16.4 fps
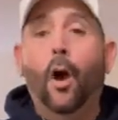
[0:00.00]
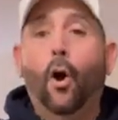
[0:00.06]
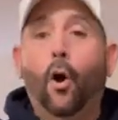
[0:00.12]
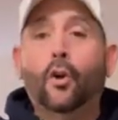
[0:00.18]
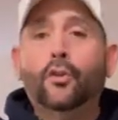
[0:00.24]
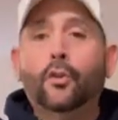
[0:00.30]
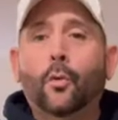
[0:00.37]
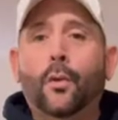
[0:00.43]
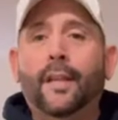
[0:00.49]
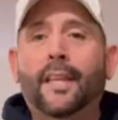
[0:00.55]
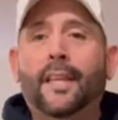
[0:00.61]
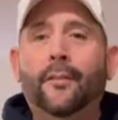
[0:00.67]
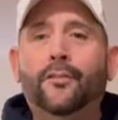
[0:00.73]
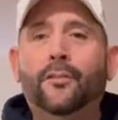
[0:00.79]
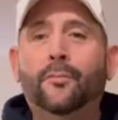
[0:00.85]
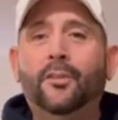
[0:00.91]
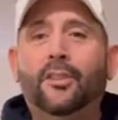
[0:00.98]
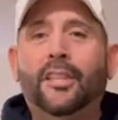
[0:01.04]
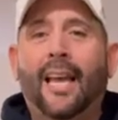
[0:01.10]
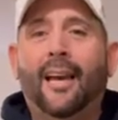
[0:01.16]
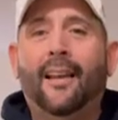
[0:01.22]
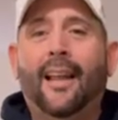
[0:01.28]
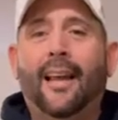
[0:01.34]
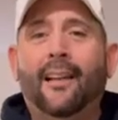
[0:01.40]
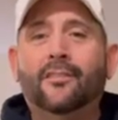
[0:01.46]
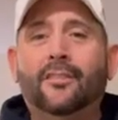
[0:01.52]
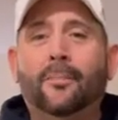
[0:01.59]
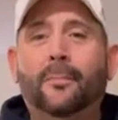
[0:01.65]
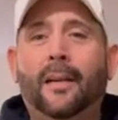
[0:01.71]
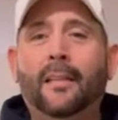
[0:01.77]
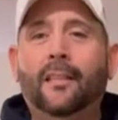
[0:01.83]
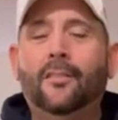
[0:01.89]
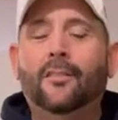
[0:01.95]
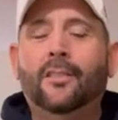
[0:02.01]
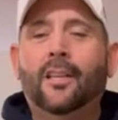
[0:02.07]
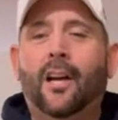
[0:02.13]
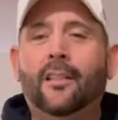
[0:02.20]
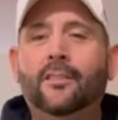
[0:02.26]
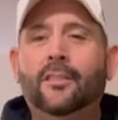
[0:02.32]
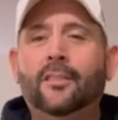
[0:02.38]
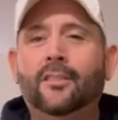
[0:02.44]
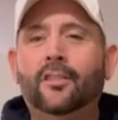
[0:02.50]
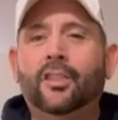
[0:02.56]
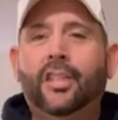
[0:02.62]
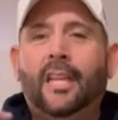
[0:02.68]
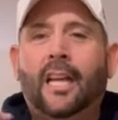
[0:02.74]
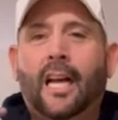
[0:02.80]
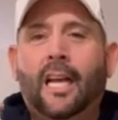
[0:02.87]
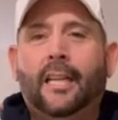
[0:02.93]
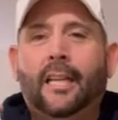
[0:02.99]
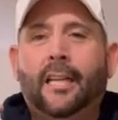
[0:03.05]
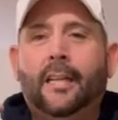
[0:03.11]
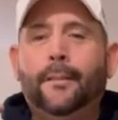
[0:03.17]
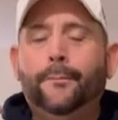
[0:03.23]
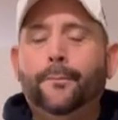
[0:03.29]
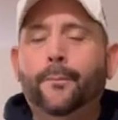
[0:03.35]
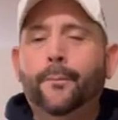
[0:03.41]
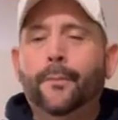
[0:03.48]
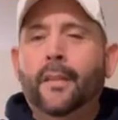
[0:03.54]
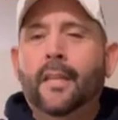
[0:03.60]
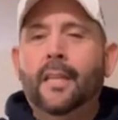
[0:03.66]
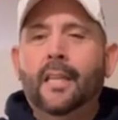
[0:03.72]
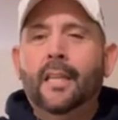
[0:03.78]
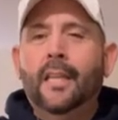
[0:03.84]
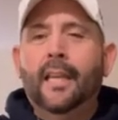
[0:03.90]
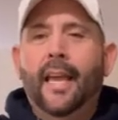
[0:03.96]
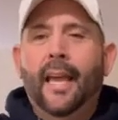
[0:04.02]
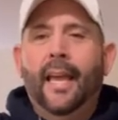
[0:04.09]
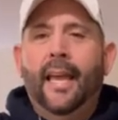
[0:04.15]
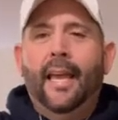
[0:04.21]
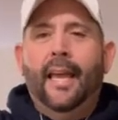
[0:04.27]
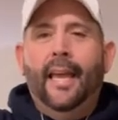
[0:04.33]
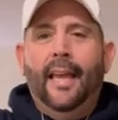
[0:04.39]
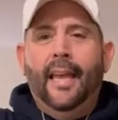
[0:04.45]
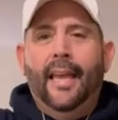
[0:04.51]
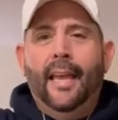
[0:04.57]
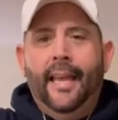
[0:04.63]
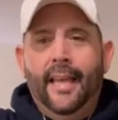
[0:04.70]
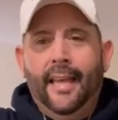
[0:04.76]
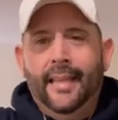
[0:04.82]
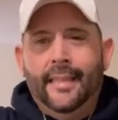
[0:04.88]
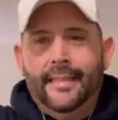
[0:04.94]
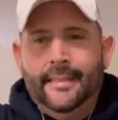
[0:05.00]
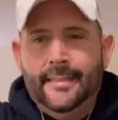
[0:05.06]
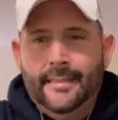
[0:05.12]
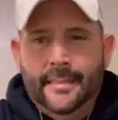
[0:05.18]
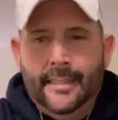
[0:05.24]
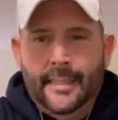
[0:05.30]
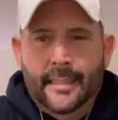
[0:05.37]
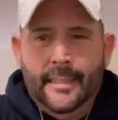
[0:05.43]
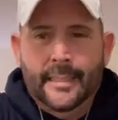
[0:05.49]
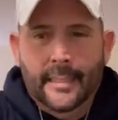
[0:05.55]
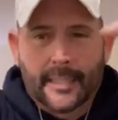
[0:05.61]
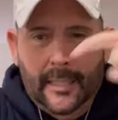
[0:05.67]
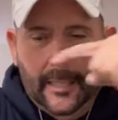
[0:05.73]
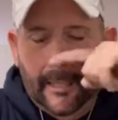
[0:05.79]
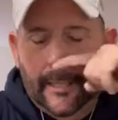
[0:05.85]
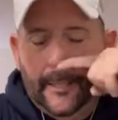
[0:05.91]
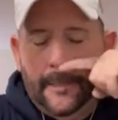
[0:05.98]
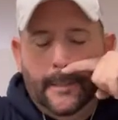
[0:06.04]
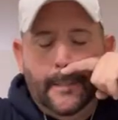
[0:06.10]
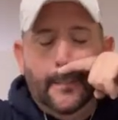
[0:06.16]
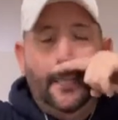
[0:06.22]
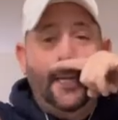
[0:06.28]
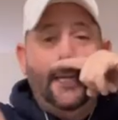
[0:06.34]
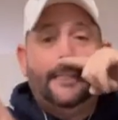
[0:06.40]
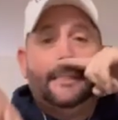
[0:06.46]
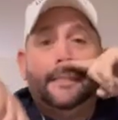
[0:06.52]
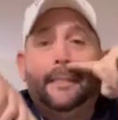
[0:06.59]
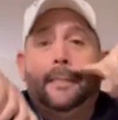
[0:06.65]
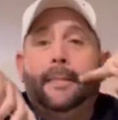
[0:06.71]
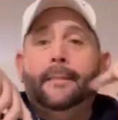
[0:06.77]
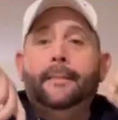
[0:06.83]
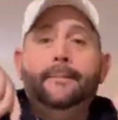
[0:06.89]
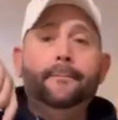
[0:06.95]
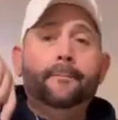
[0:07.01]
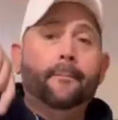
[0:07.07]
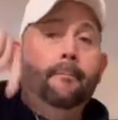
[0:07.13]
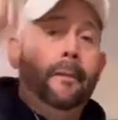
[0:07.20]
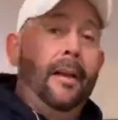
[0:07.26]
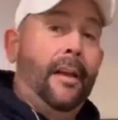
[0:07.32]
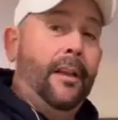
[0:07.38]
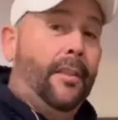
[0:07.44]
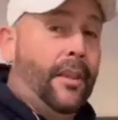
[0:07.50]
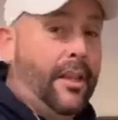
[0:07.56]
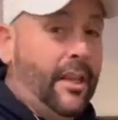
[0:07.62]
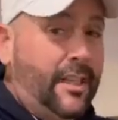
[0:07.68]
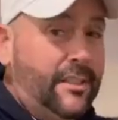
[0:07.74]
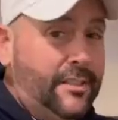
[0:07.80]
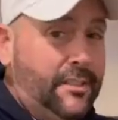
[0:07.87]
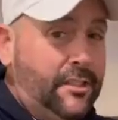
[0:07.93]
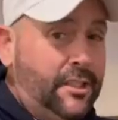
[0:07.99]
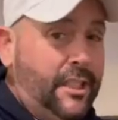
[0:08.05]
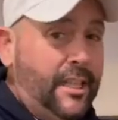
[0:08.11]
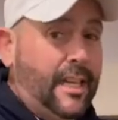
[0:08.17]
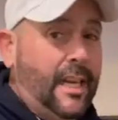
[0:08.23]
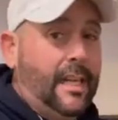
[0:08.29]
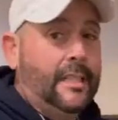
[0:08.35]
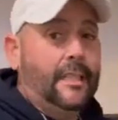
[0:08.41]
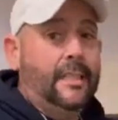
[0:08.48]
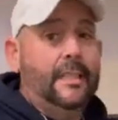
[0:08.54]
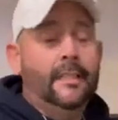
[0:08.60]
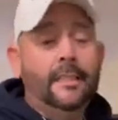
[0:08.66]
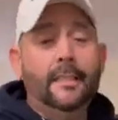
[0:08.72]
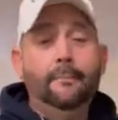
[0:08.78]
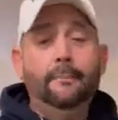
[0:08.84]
Also, want to give some shout outs to my little cousin Gianna and uh, Alexa my other cousin Gianna,